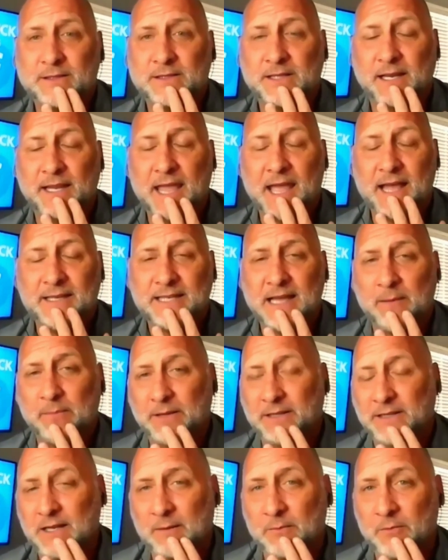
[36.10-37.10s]
I can't
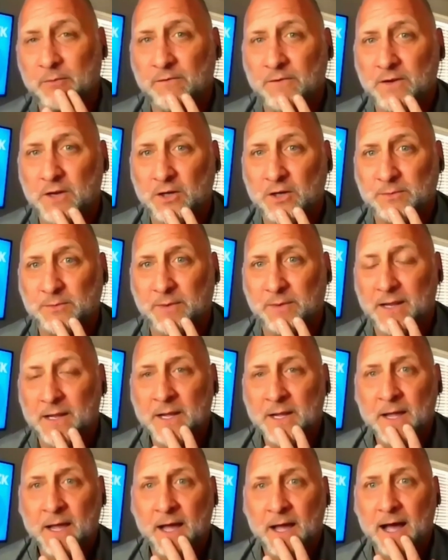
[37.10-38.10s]
tabulate the number of years, but
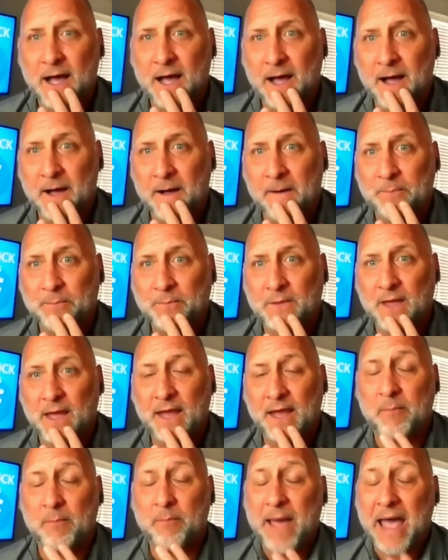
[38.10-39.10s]

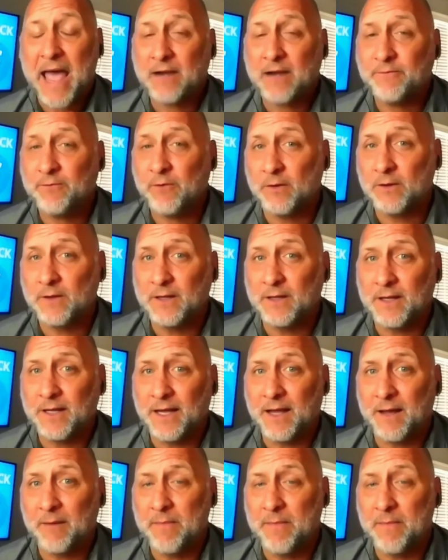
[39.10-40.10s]
an impactful
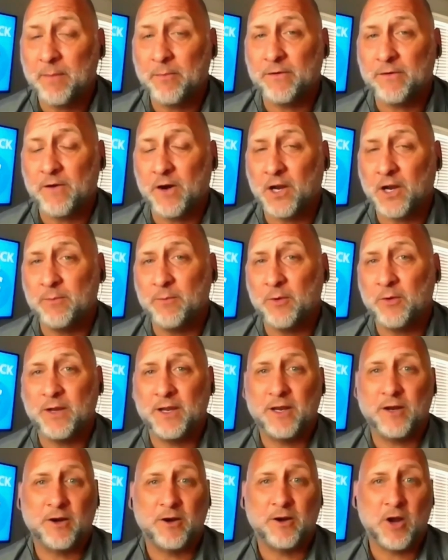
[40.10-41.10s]
member of our community
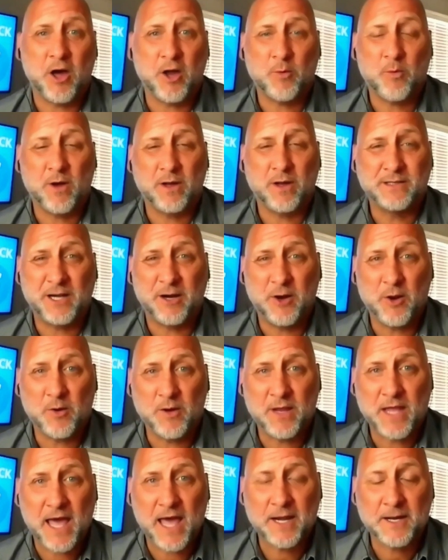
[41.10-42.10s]
here in Ottawa, Ontario,
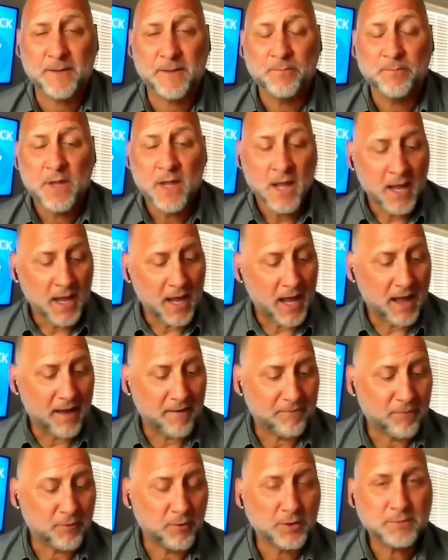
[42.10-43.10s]
Canada. I
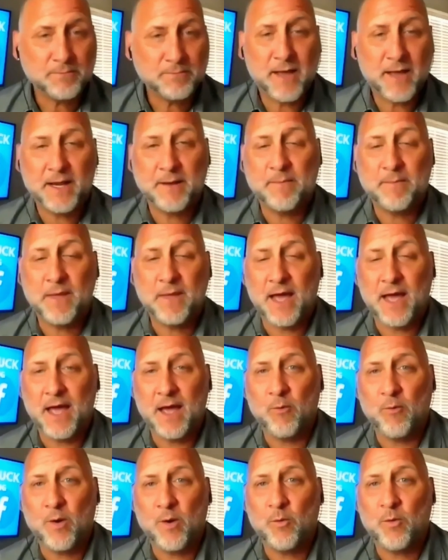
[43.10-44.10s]
first met him
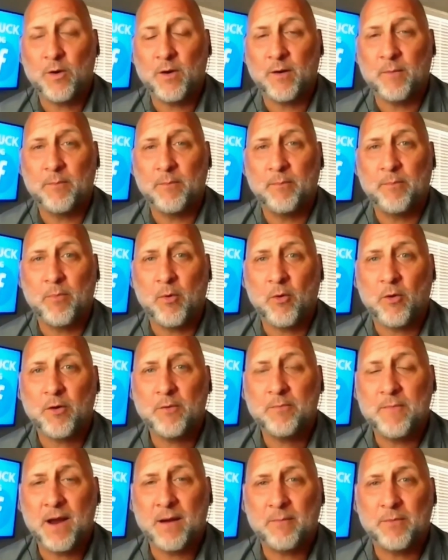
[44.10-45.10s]
when we were board
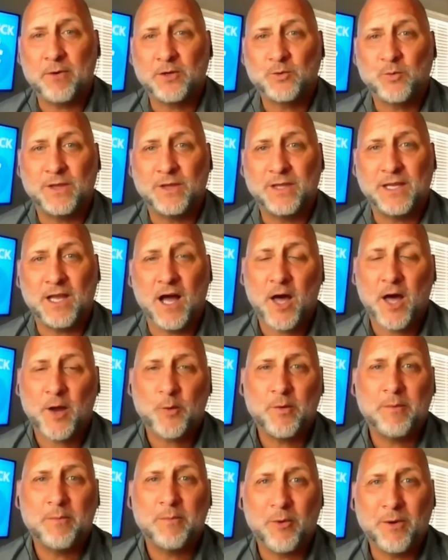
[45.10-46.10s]
members with the
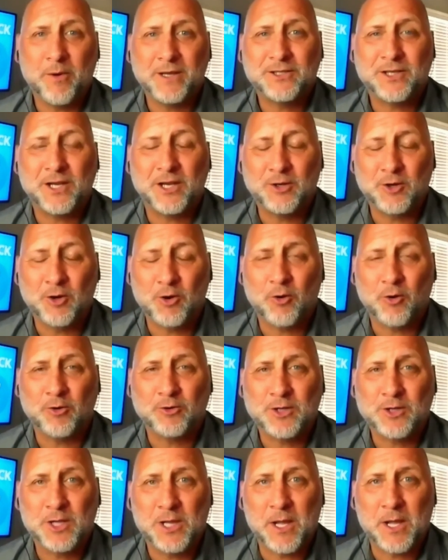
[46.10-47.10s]
Ottawa Boys and
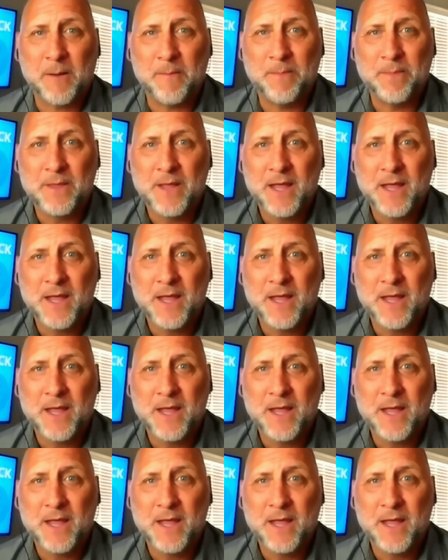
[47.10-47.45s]
Girls Club.